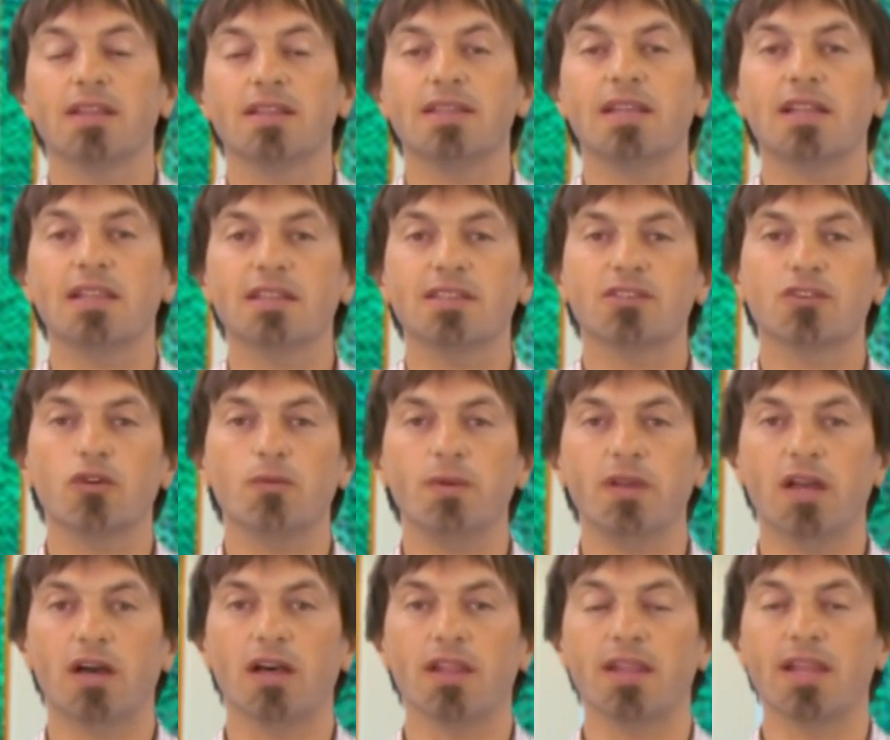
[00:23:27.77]
Now let's go
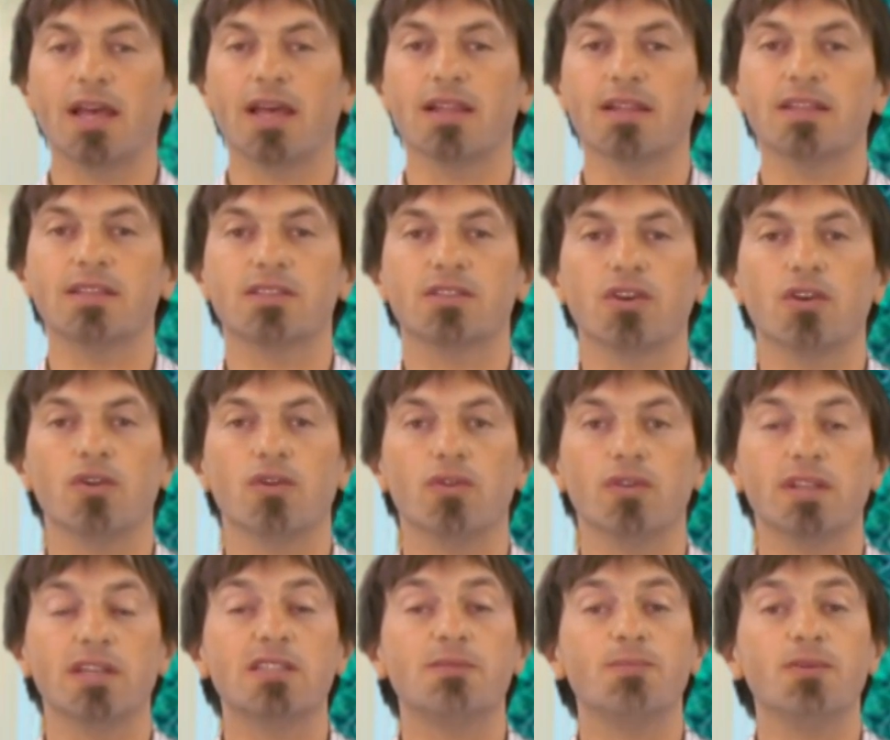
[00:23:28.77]
beyond that. Let's
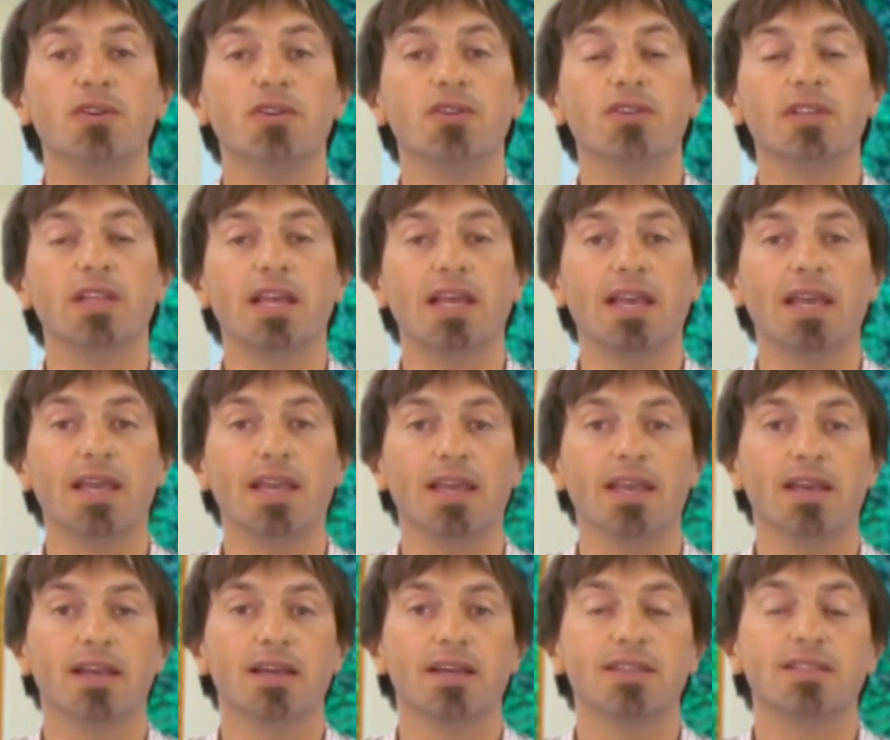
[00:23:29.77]
build
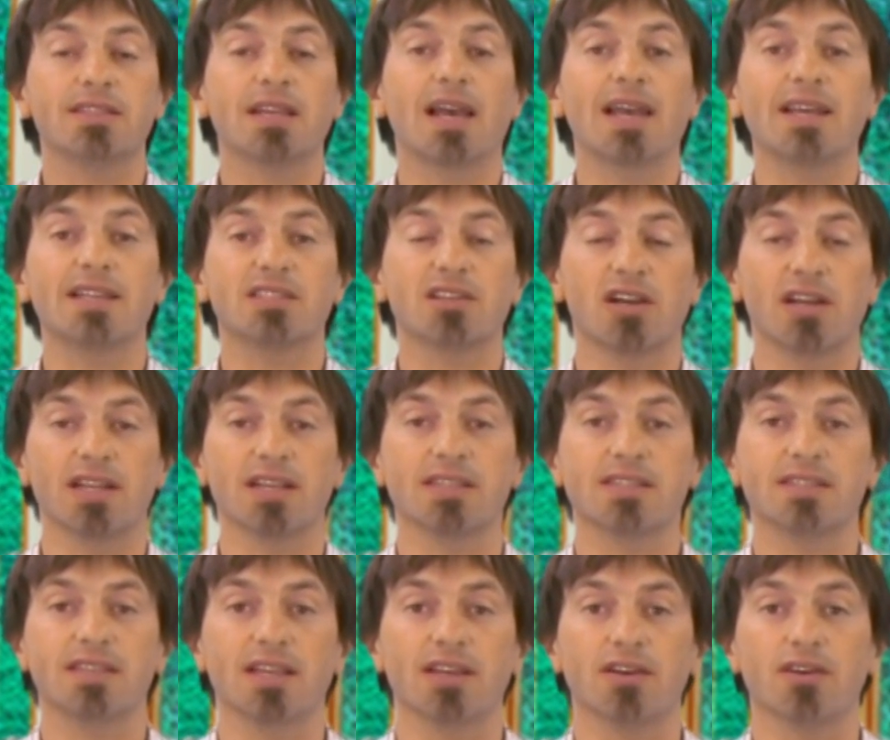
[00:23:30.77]
a diatonic
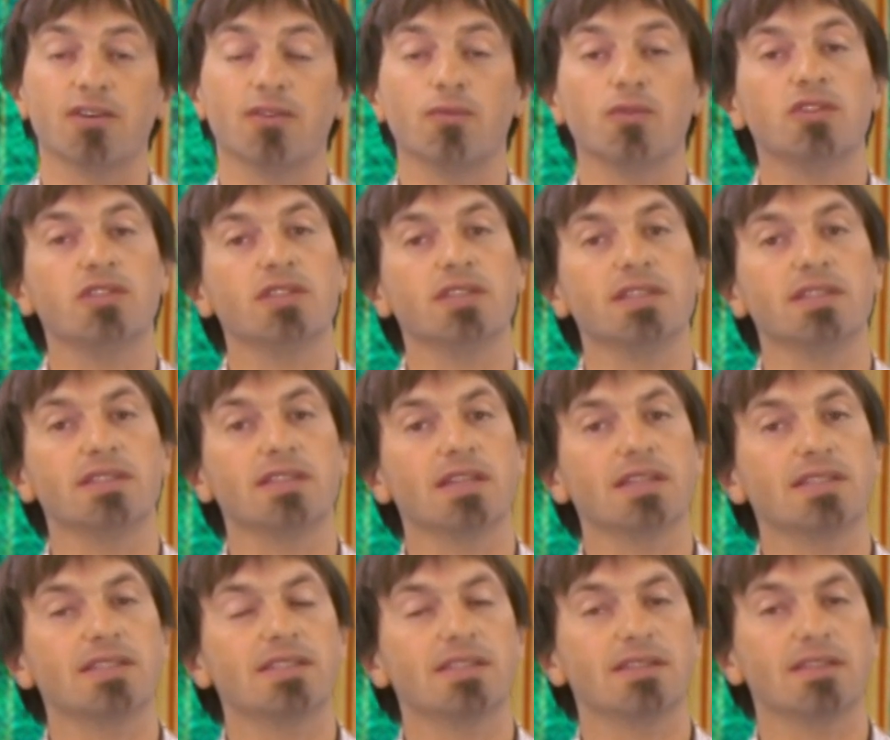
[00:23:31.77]
scale, which is a
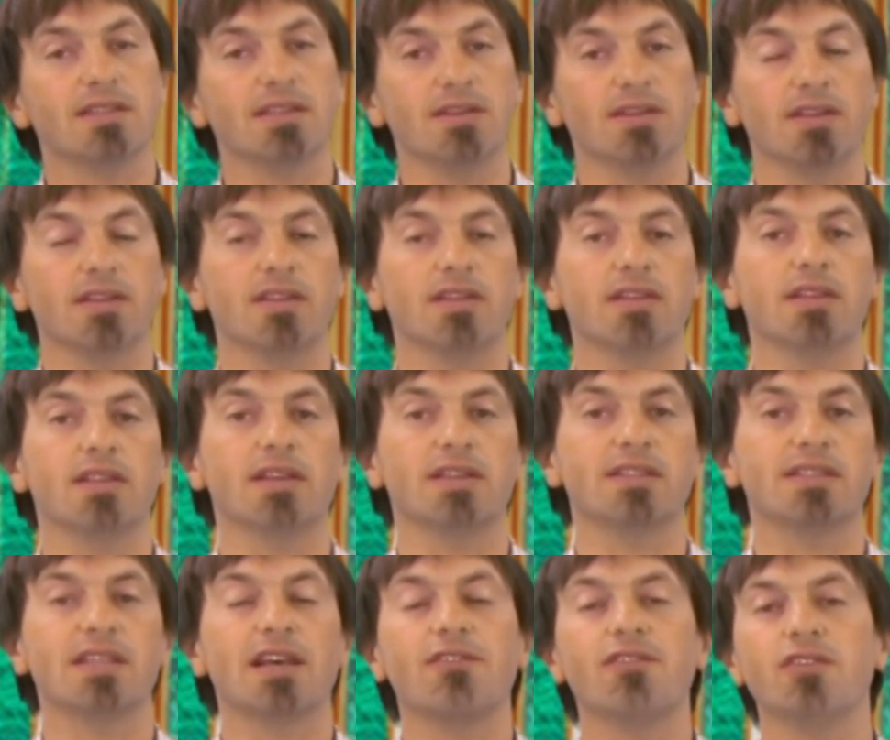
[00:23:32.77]

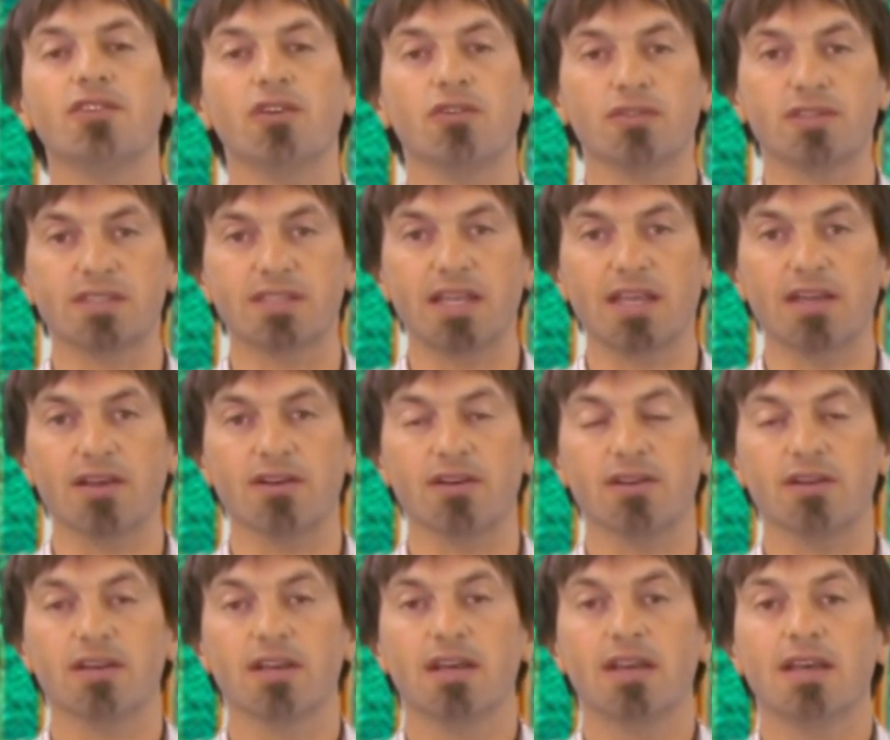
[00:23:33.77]
7-note
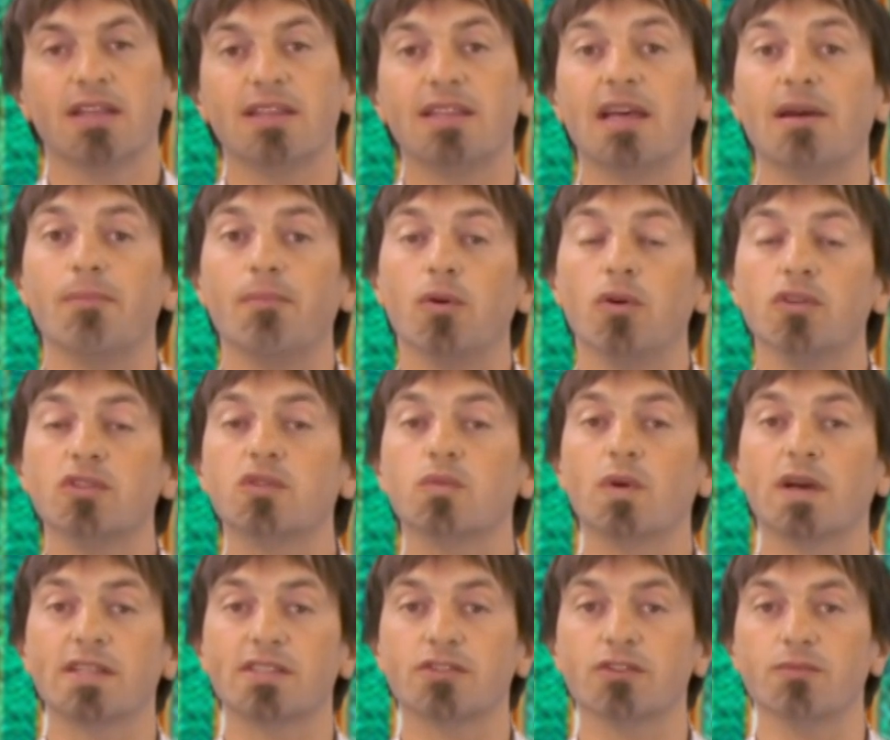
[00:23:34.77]
scale that most
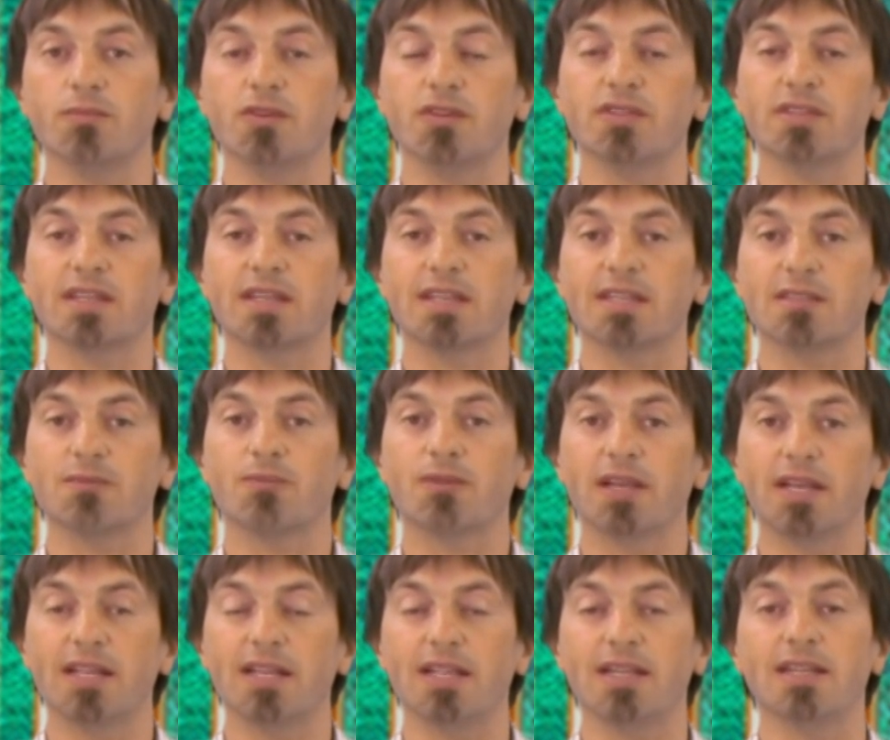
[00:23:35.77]
Western music is
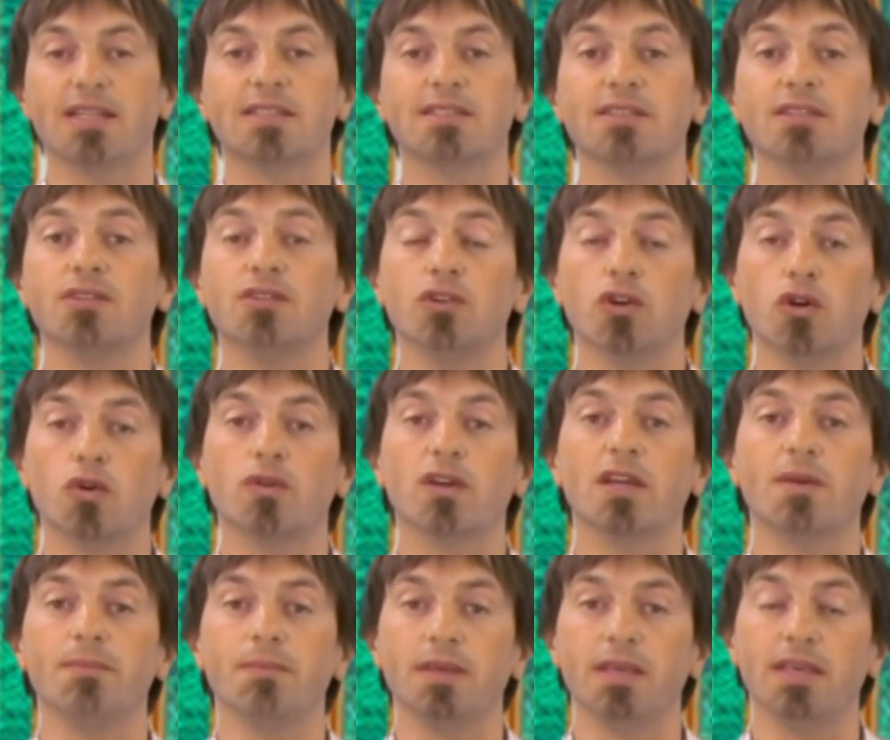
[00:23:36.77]
played in. It's the do,
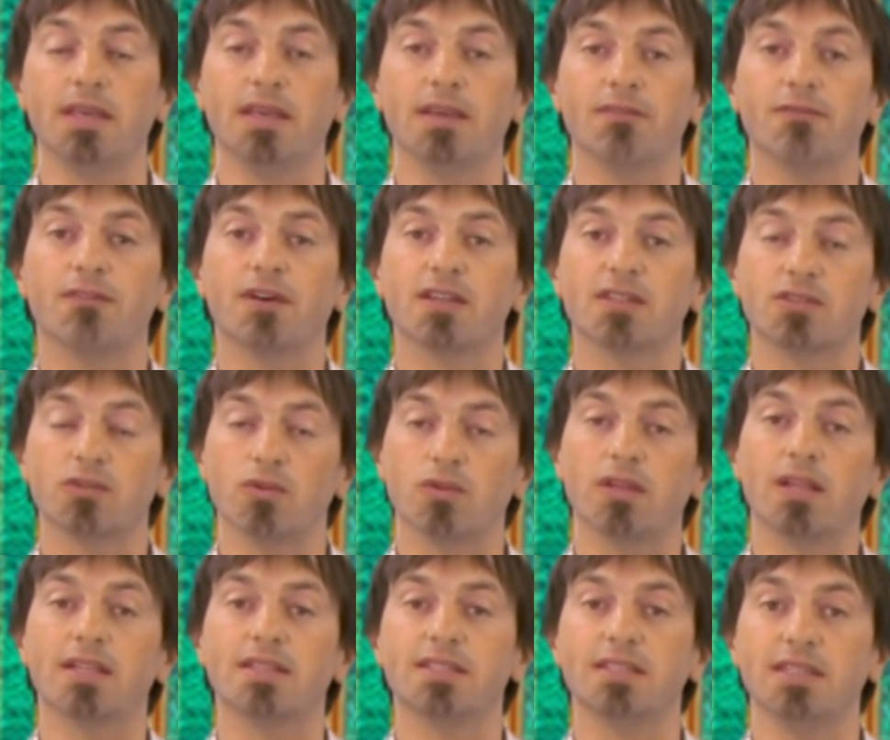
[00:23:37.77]
re, mi, fa, sol,
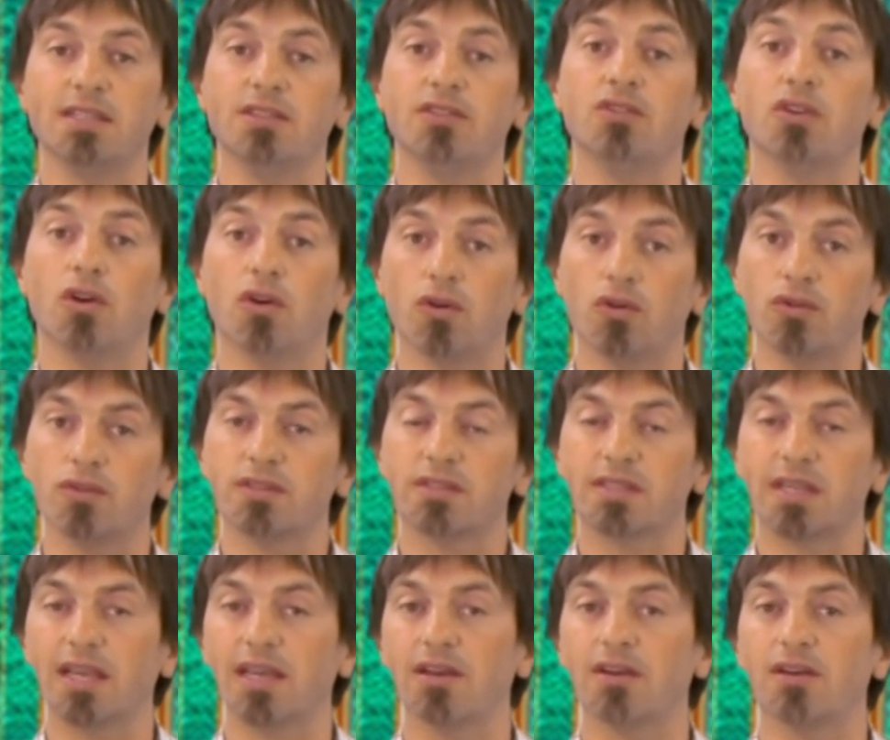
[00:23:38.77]
la, ti, do
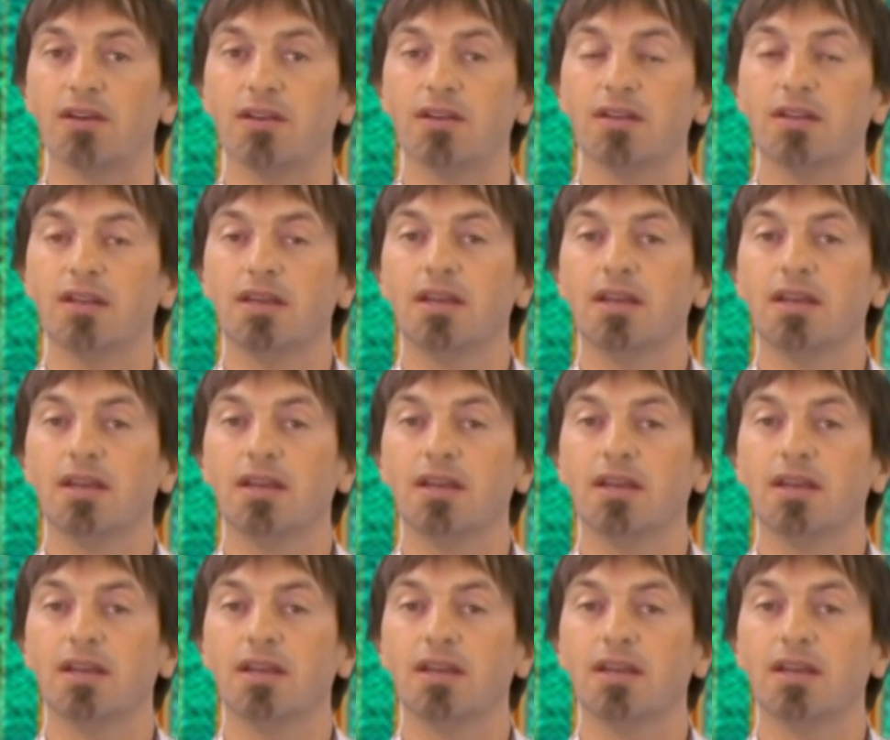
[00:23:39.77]
scale.